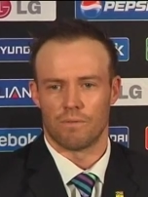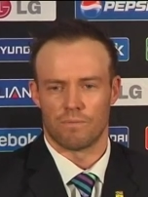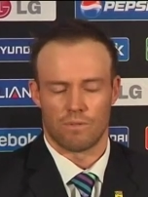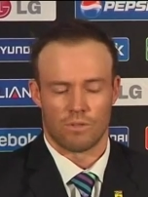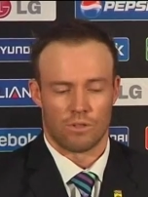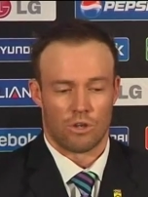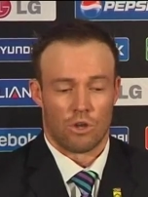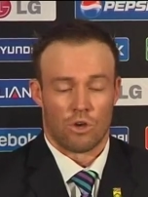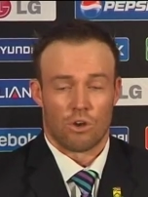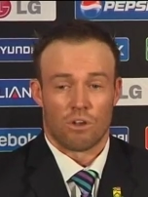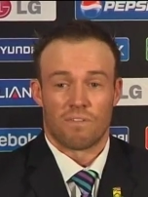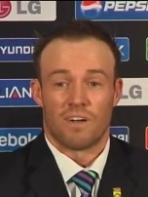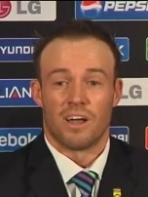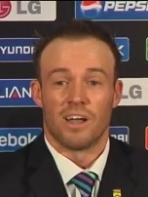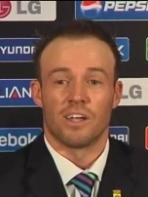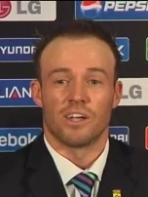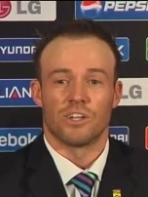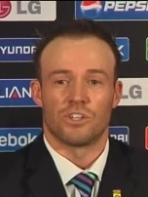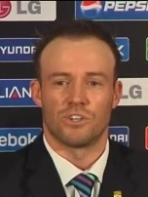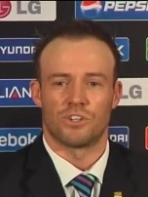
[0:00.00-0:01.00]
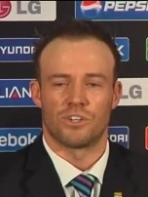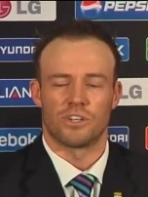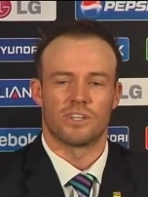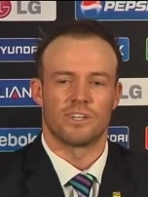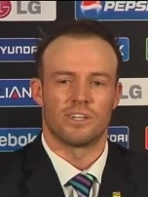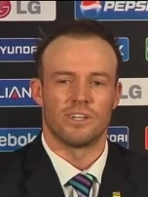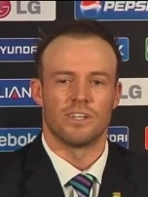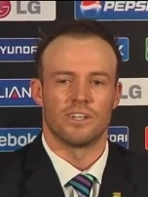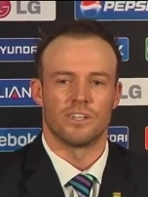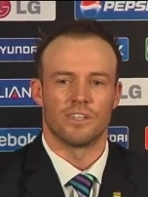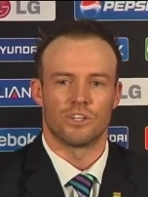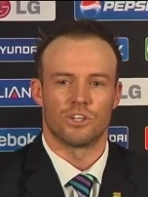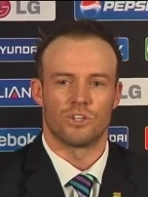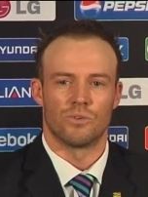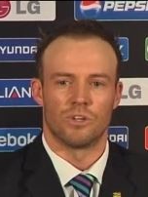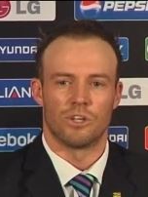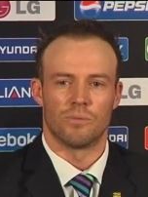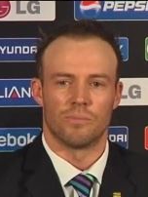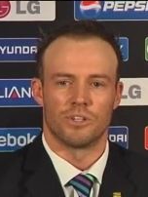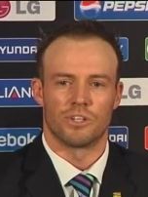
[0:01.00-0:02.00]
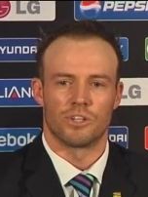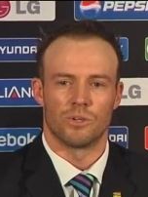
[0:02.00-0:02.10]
a lot of hunger to succeed in this tournament.